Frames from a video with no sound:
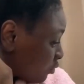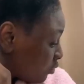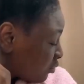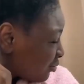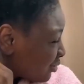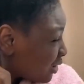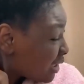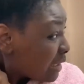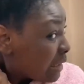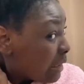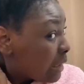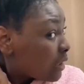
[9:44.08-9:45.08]
hair to
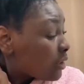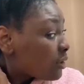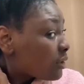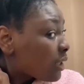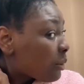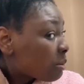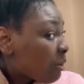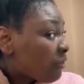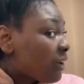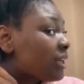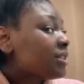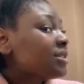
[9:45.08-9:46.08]
absorb it, if it
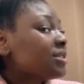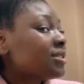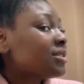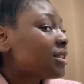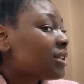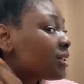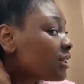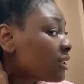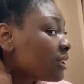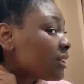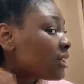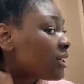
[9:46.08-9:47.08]
even
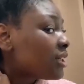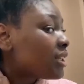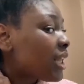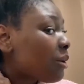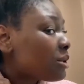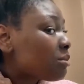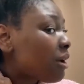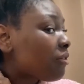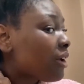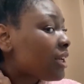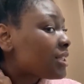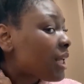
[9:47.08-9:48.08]
absorbs it properly.
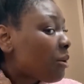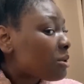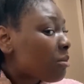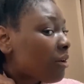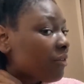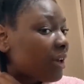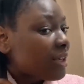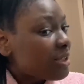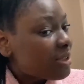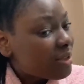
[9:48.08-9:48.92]
But thankfully the